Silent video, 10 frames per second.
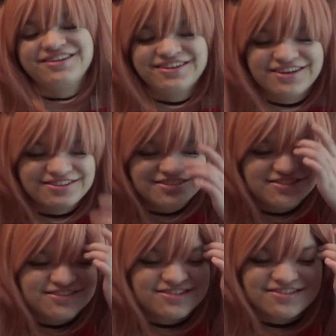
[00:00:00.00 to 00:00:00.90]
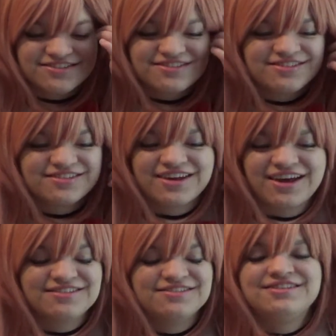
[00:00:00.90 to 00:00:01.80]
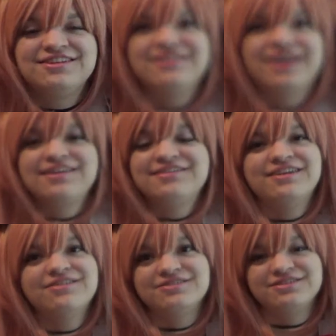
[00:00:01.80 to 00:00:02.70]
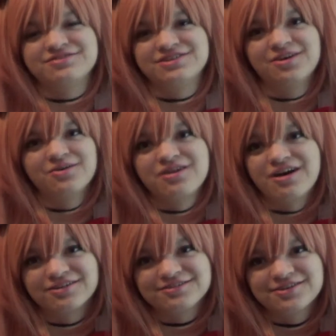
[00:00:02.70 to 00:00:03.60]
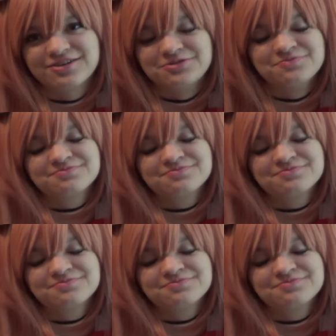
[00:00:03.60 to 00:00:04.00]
And I didn't even know Naruto.